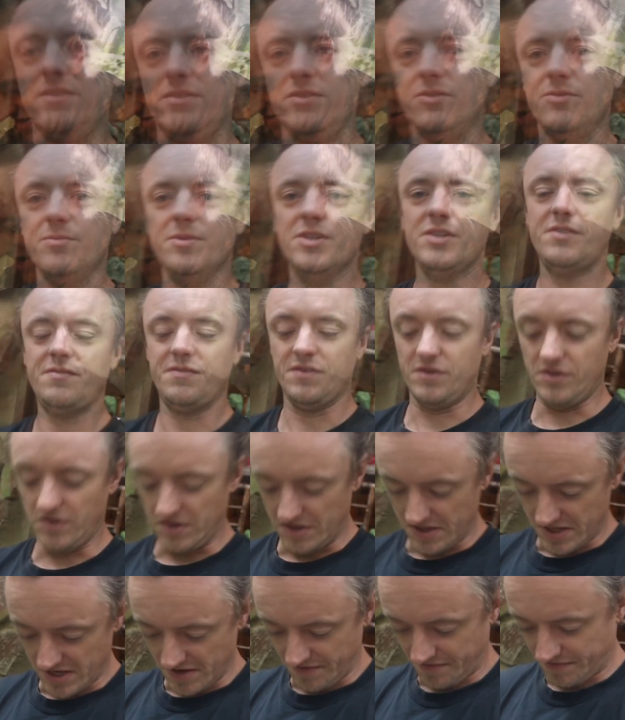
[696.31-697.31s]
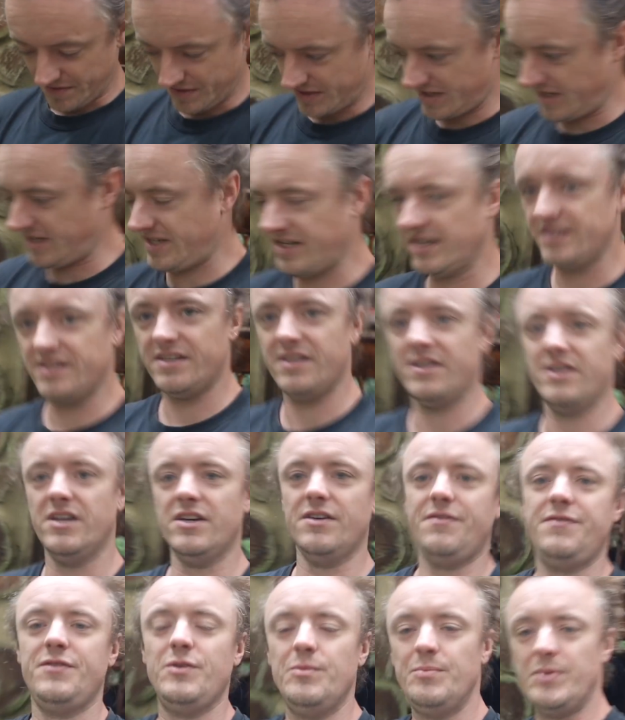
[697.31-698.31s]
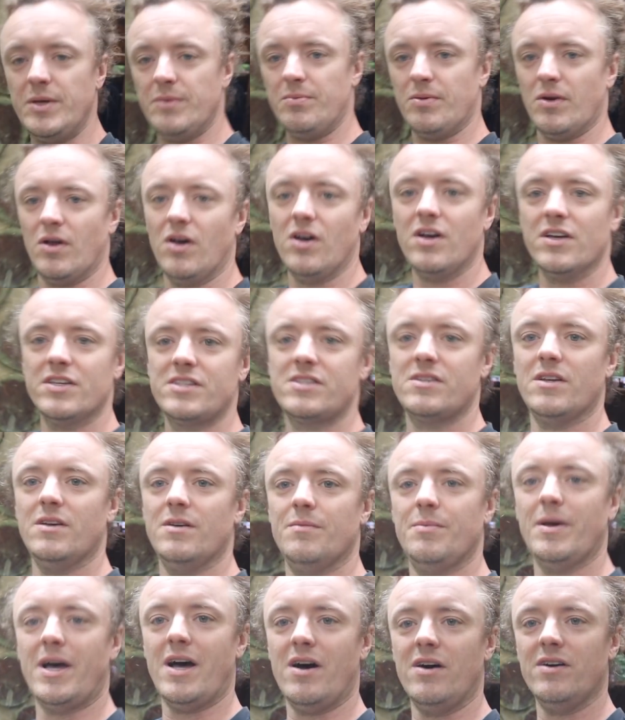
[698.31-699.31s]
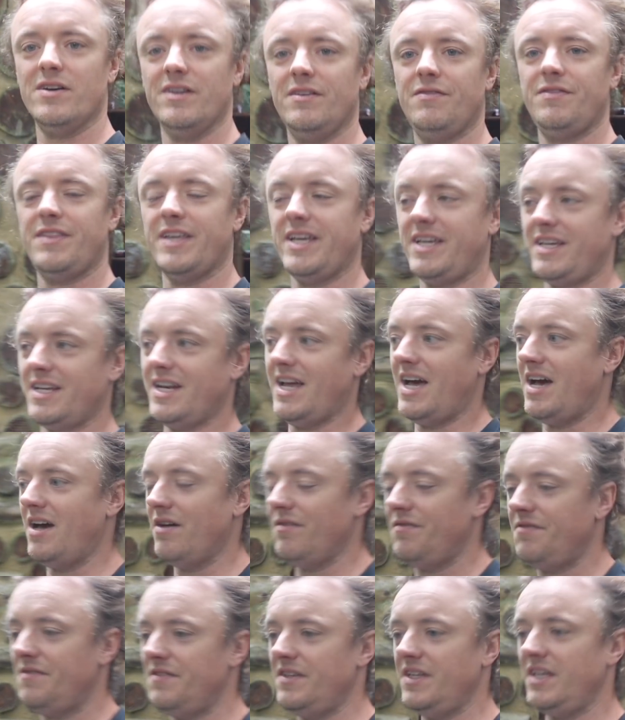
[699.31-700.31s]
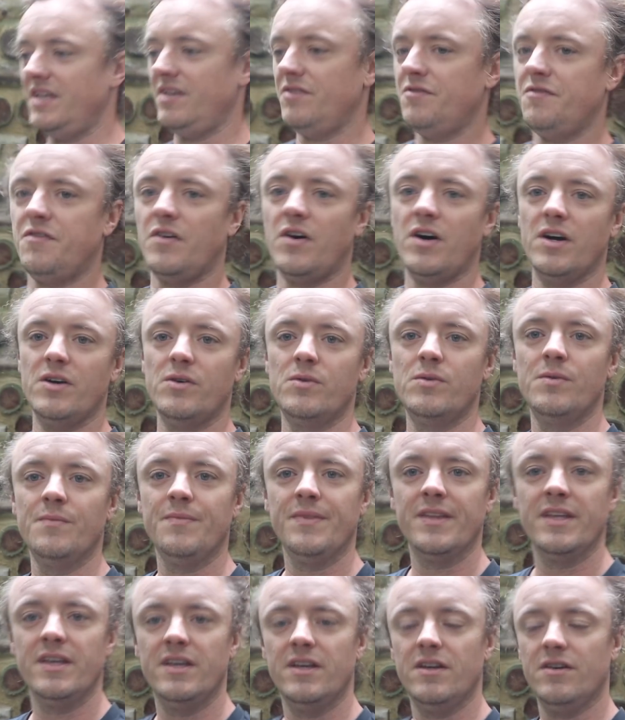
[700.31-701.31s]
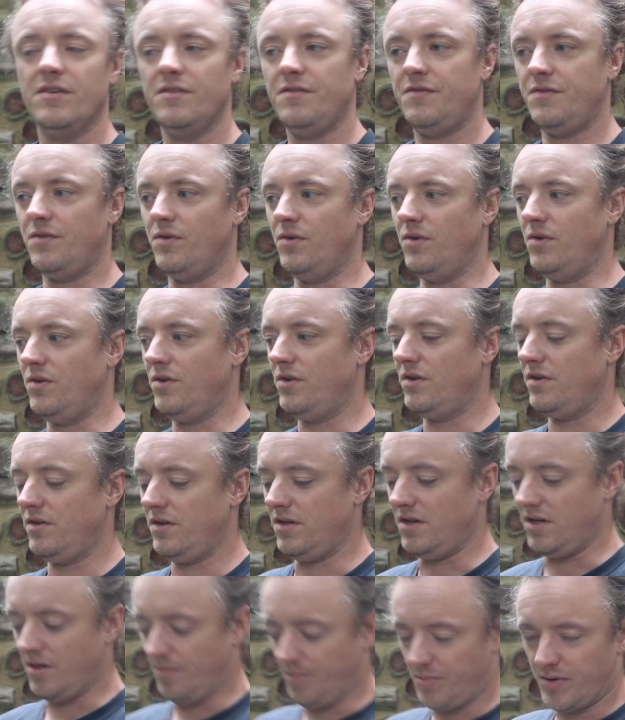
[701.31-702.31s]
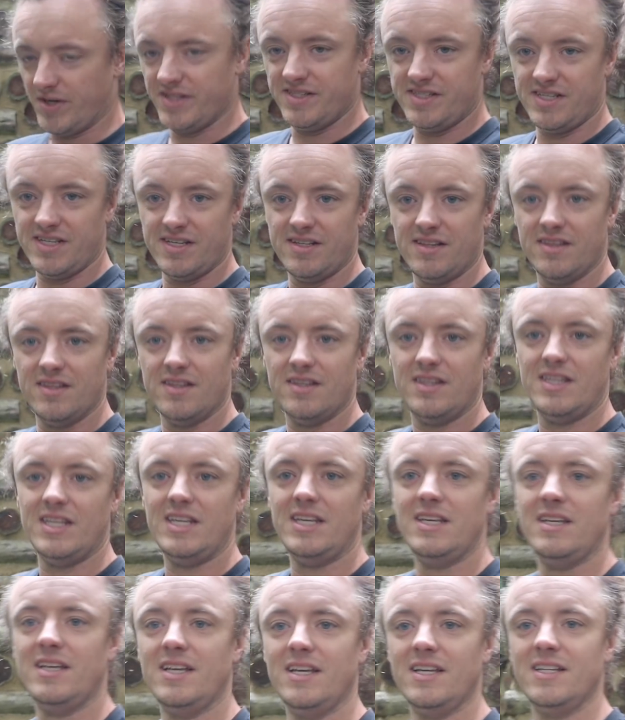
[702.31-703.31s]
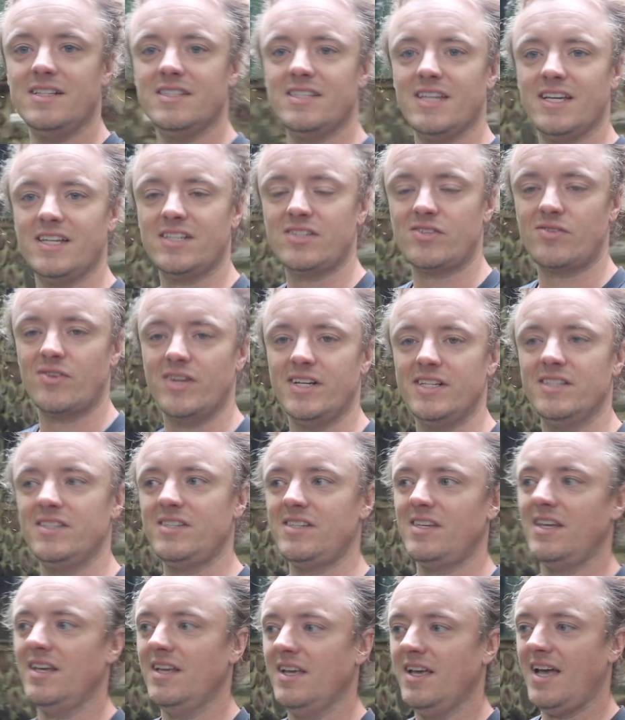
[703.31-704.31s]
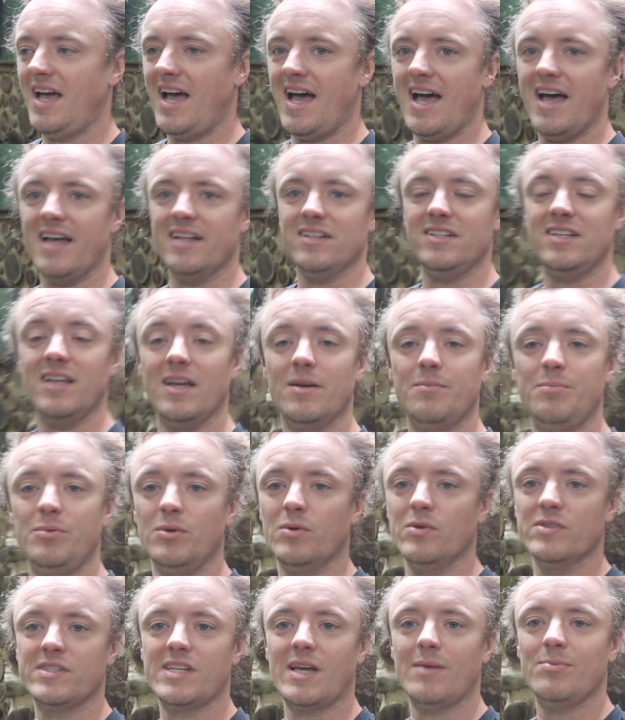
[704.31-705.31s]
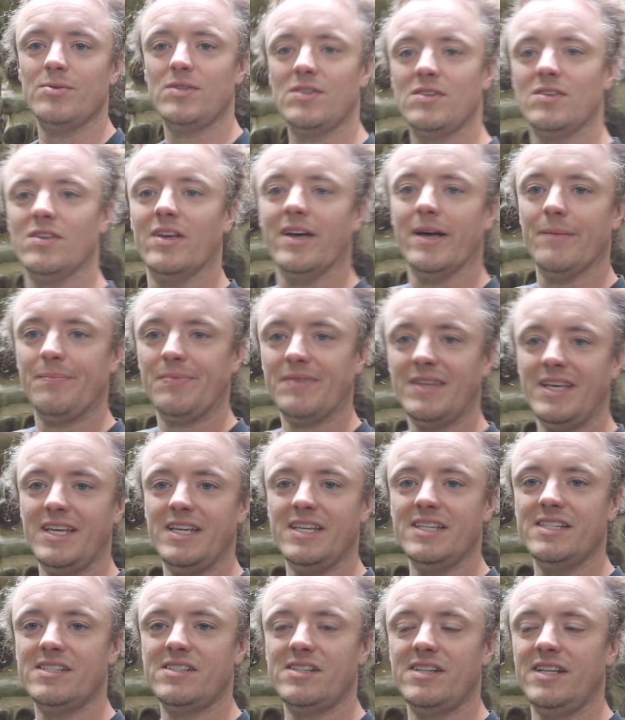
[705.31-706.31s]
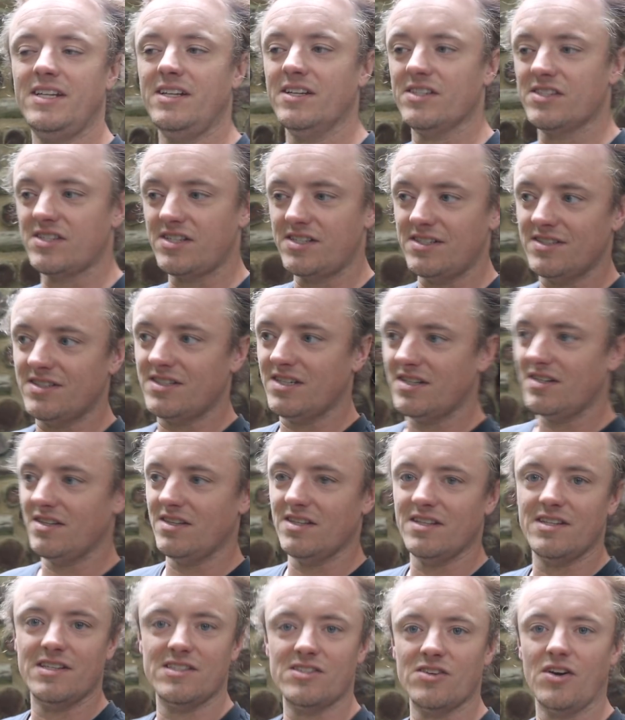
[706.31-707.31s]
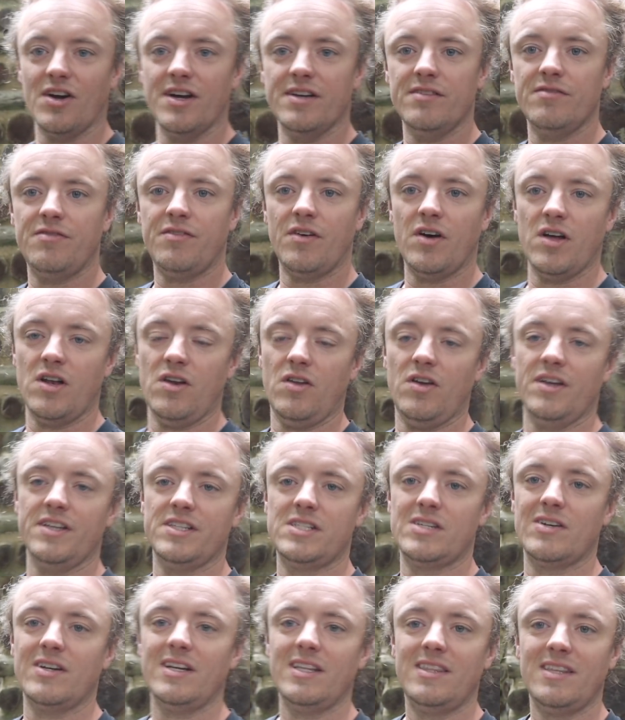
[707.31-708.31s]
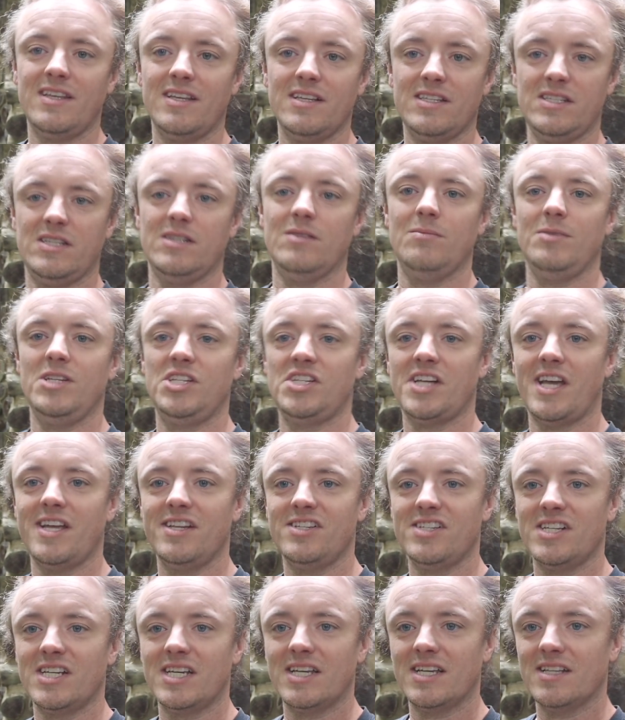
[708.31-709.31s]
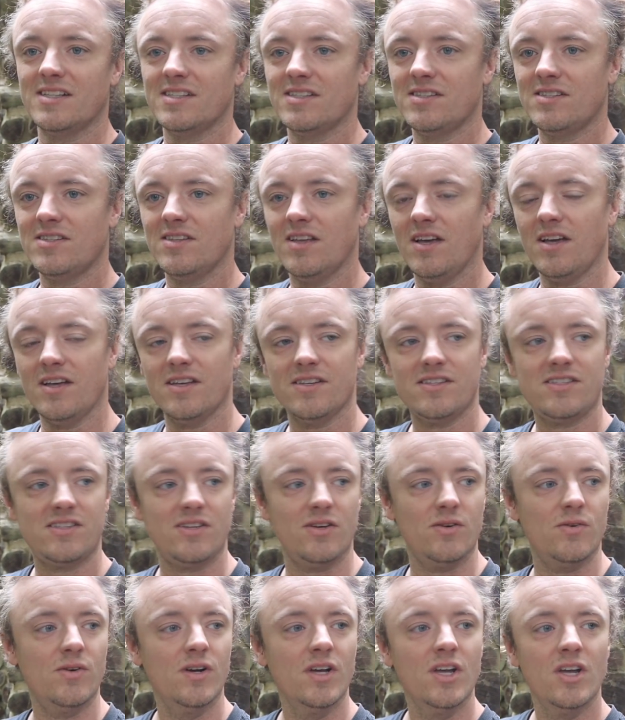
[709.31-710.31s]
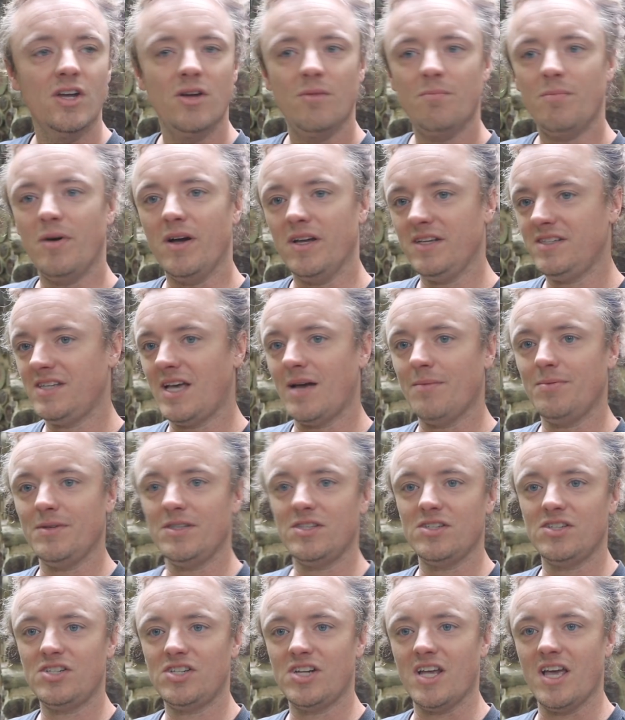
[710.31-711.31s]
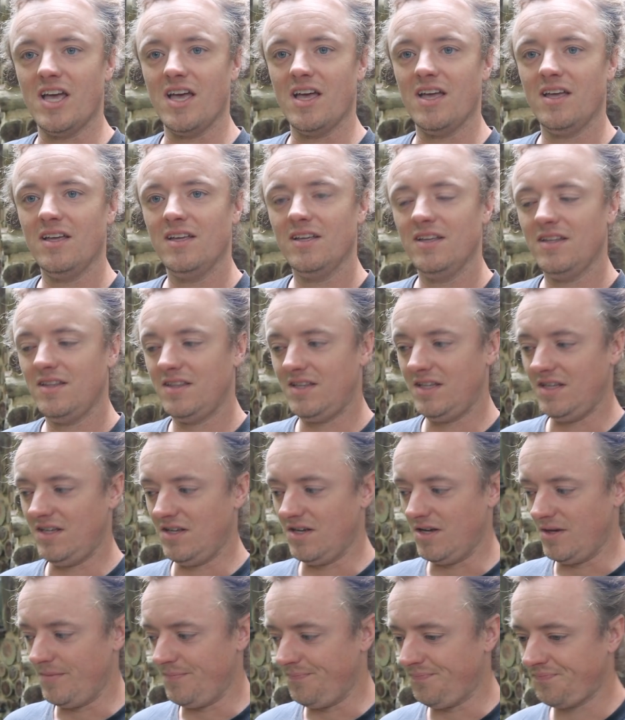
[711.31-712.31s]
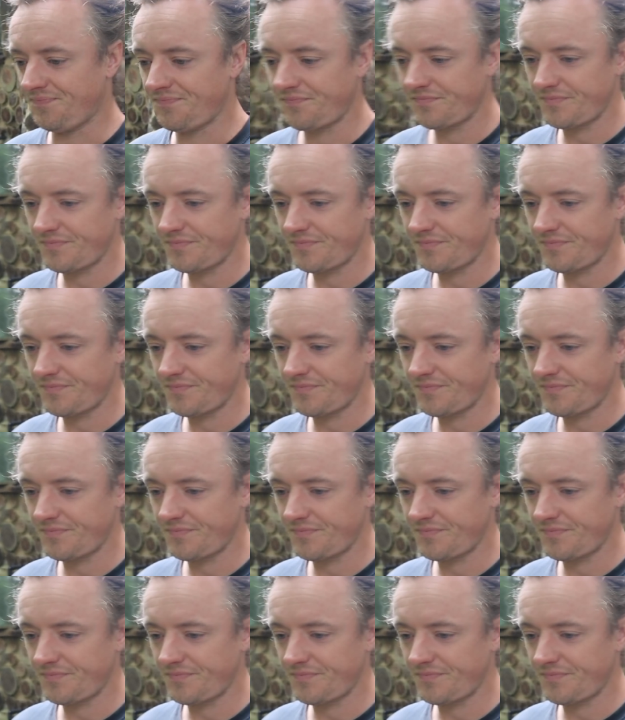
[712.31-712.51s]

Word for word: Right. Almost forgot there for a second. A few people asked about if they can have the file for uh, printing the intake screens and yeah Bjorn's happy to do that he's he doesn't consider the design finalized or anything it's going to be changing again uh, still but he's happy to share the um,